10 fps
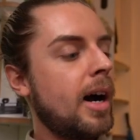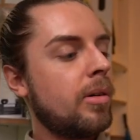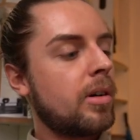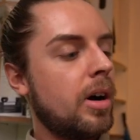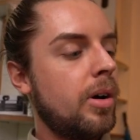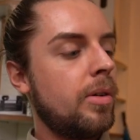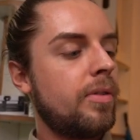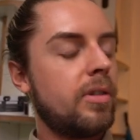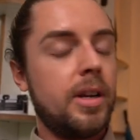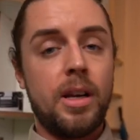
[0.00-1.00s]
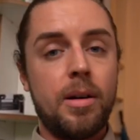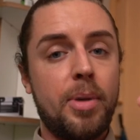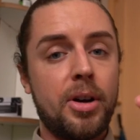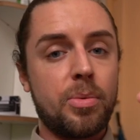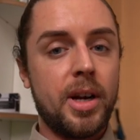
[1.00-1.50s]
alcohol-free
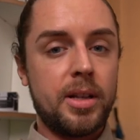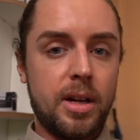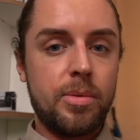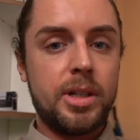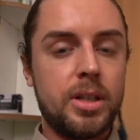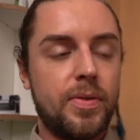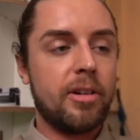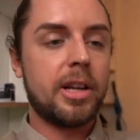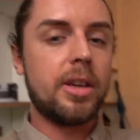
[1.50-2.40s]
Budweiser, which is very